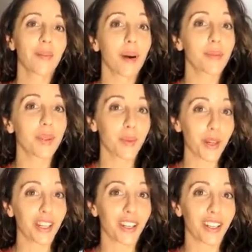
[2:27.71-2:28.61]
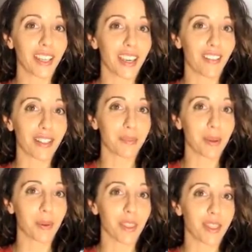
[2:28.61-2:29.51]
I'm still working on a cake
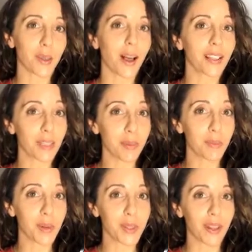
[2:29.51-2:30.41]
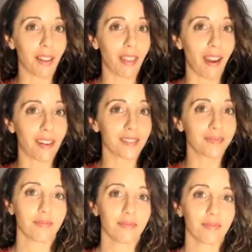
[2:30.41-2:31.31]
recipe with this, so I'll keep you posted on that.
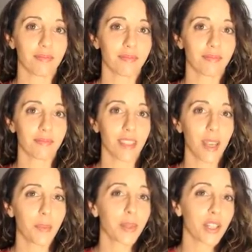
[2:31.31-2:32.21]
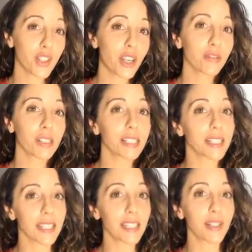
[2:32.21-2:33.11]
But in general, it's
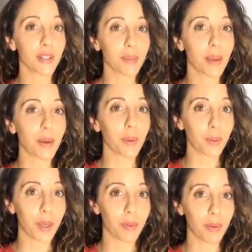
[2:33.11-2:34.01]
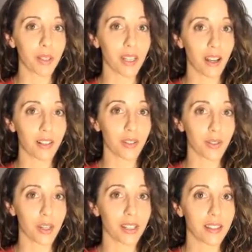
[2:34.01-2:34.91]
easier to bake with whey protein
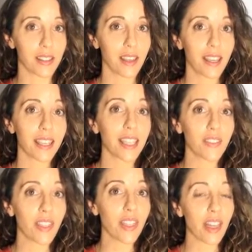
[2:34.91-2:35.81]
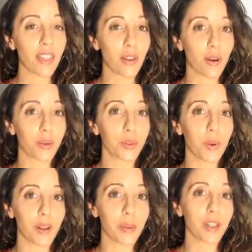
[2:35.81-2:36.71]
concentrates. Even then though, you
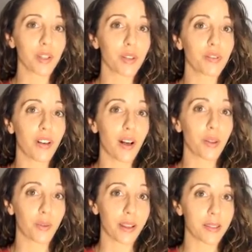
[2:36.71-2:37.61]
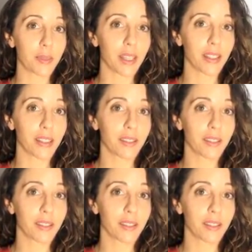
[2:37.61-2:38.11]
wanna make sure you follow the recipe.